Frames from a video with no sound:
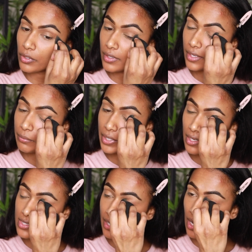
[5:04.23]
lid
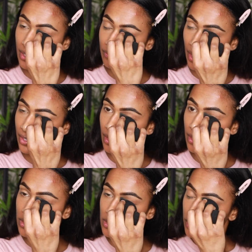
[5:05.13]
because I kind of like that
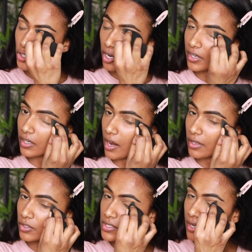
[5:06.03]
it's dark. It kind of
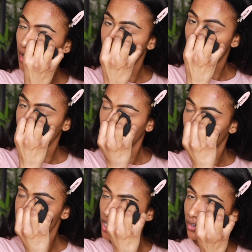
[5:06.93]
looks like I had
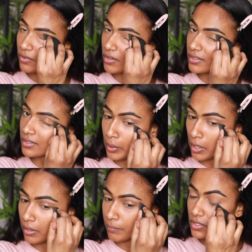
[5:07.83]
eyeshadow on,
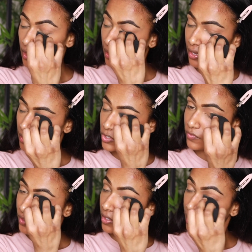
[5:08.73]
but today I just
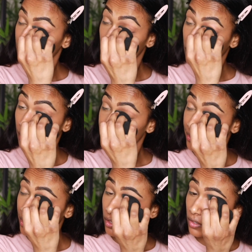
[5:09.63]
feel like covering
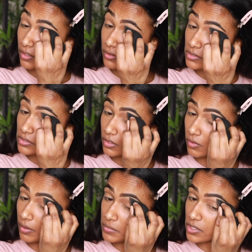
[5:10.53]
it all, so
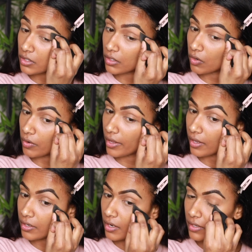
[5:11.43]
I'm just gonna go
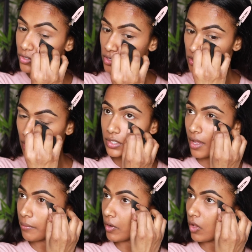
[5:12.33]
ahead and just
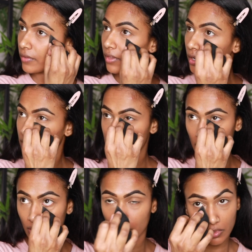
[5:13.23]
dab all of that
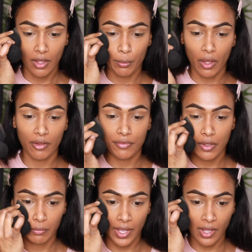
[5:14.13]
concealer above
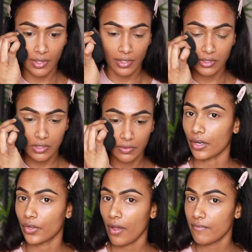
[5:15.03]
my eyelids. There
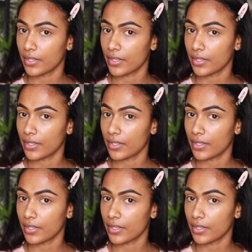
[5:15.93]
you have